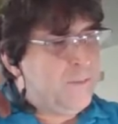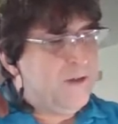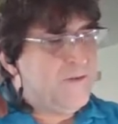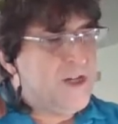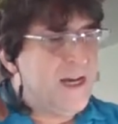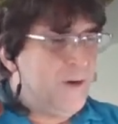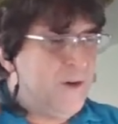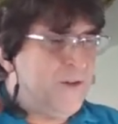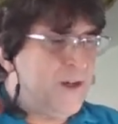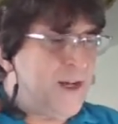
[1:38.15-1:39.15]
a couple of
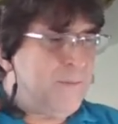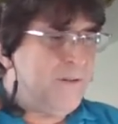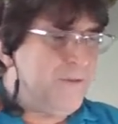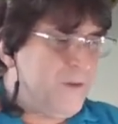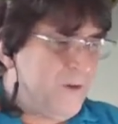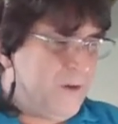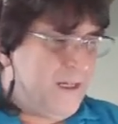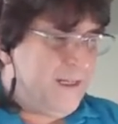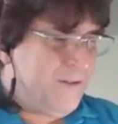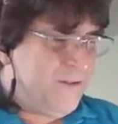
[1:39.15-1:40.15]
Jawas, a couple of
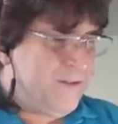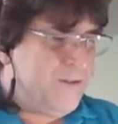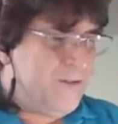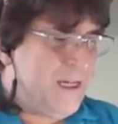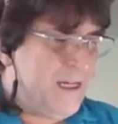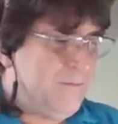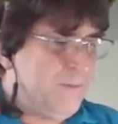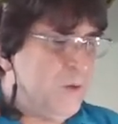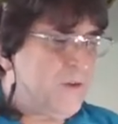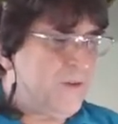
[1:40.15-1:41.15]
droids,
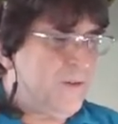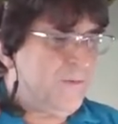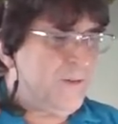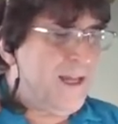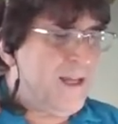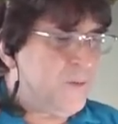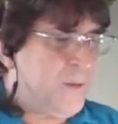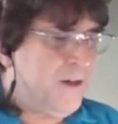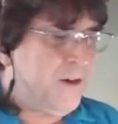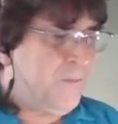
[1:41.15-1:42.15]
Luke's land
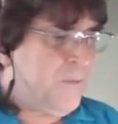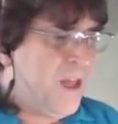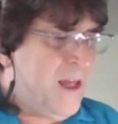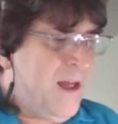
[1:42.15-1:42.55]
speeder.